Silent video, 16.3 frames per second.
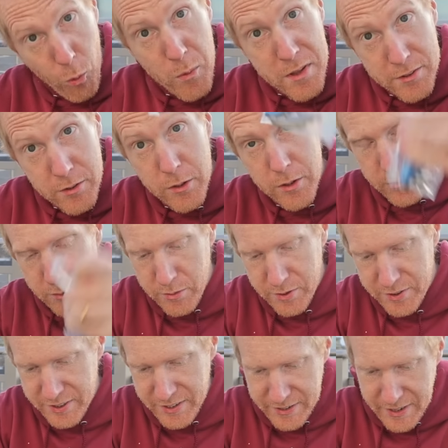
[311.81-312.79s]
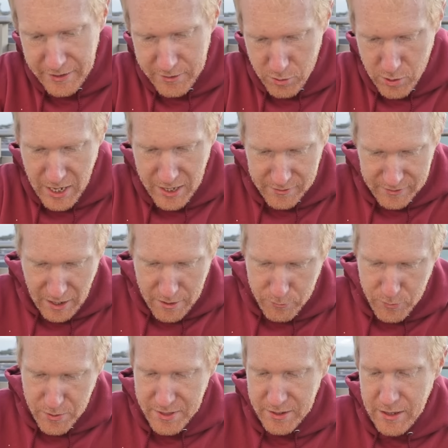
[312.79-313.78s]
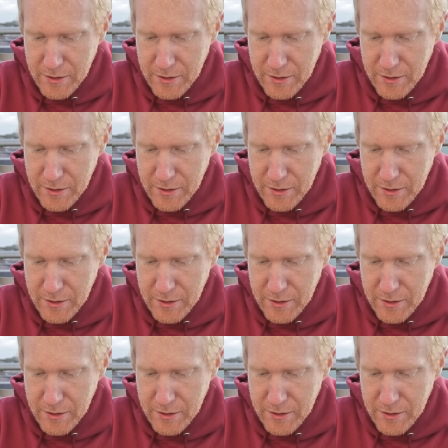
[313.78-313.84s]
Always good to see that you get everything